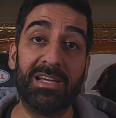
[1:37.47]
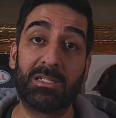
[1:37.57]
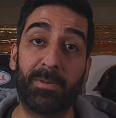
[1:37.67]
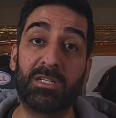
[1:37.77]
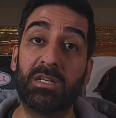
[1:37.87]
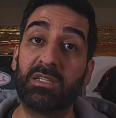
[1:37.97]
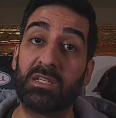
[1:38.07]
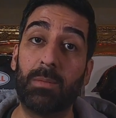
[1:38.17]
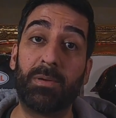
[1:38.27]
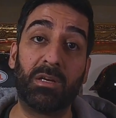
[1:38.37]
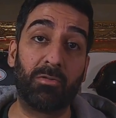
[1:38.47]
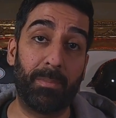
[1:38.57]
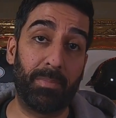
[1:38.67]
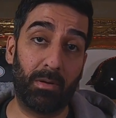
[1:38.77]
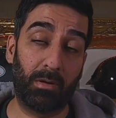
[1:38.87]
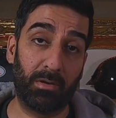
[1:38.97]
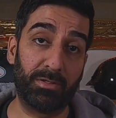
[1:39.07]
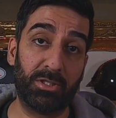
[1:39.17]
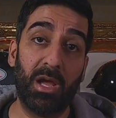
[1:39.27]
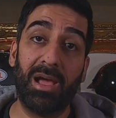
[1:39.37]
especially the slip and grip clutch.